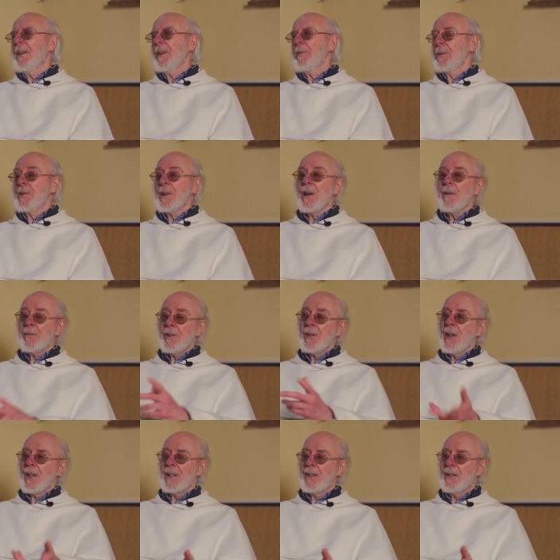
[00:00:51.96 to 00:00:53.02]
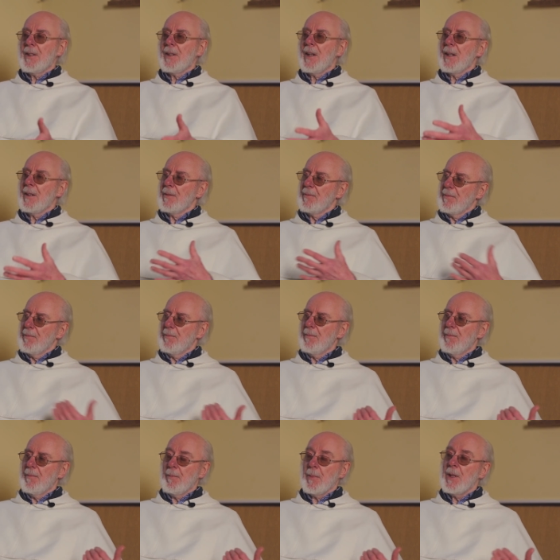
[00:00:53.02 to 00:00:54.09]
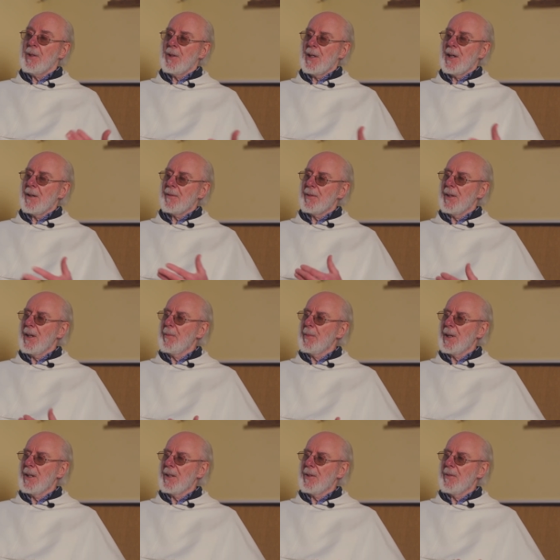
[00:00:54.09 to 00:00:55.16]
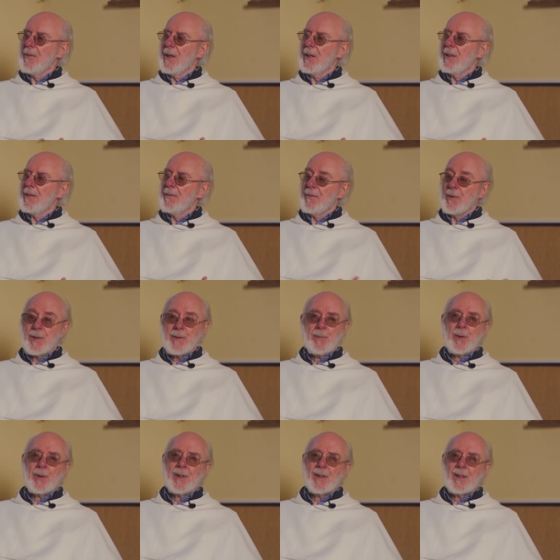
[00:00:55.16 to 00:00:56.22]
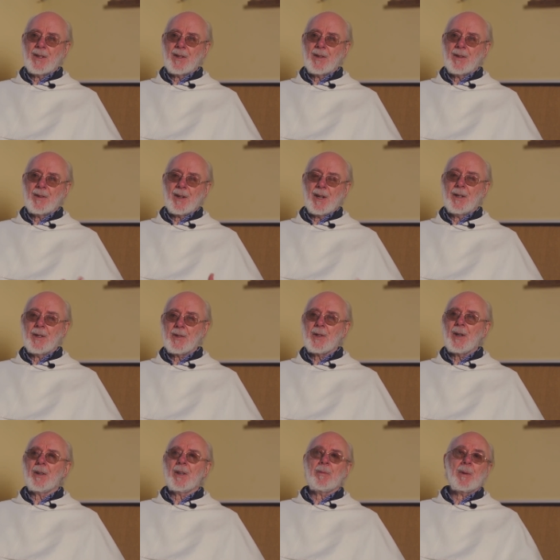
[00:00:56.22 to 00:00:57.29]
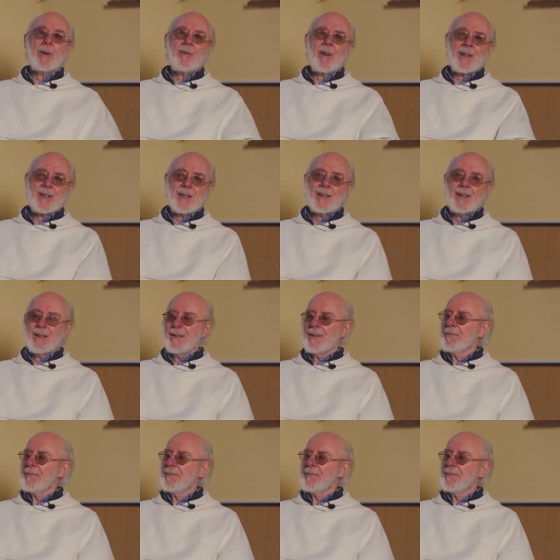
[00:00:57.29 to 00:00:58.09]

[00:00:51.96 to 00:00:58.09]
It was after that that I, immediately after that, I began to write the first book. It kind of started me writing.